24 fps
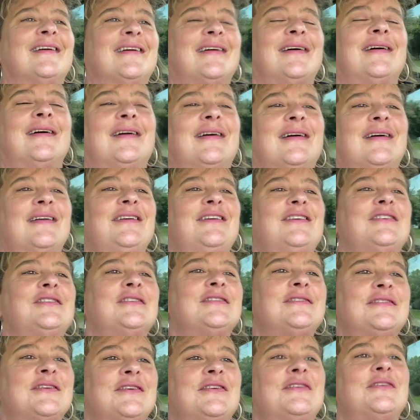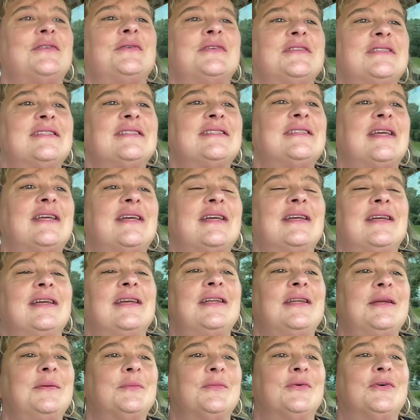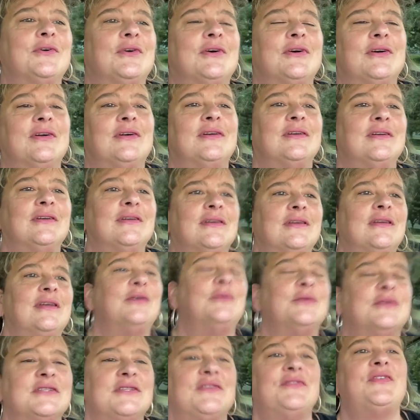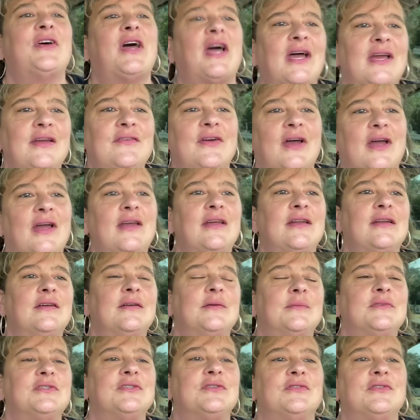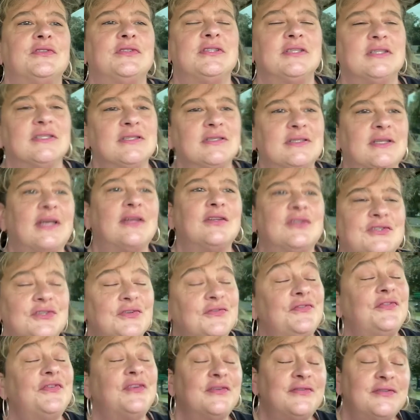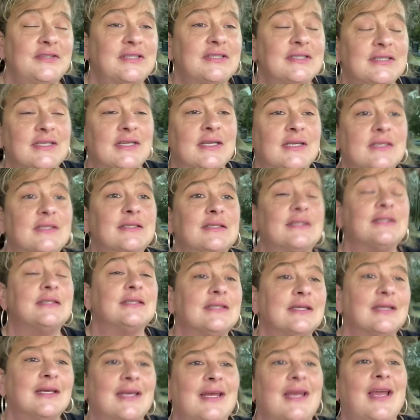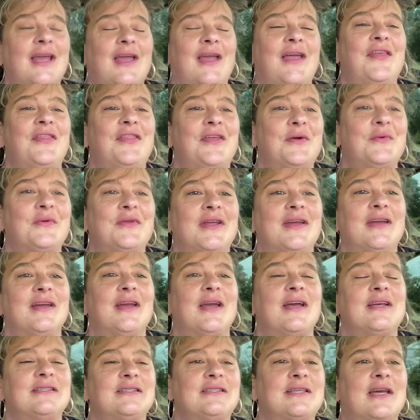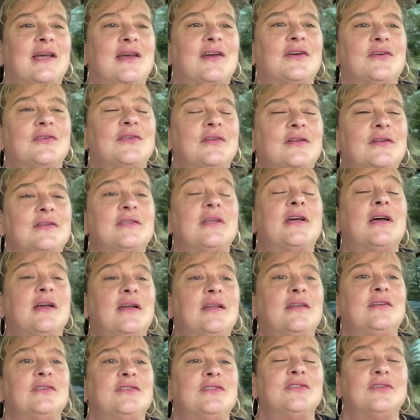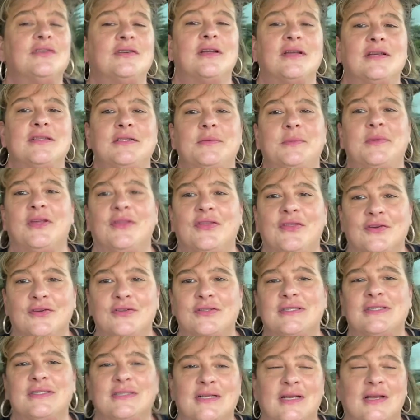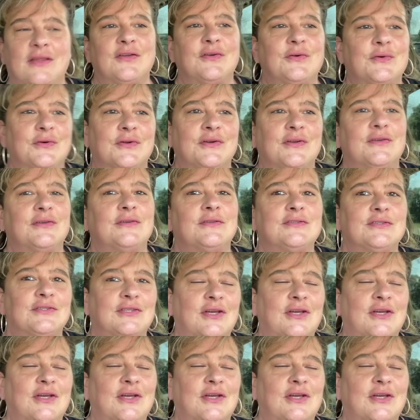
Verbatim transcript: Ah, you just don't know what to take anymore. It was five items for $6.50 and then when I got down, done it turned out to be a $13 order.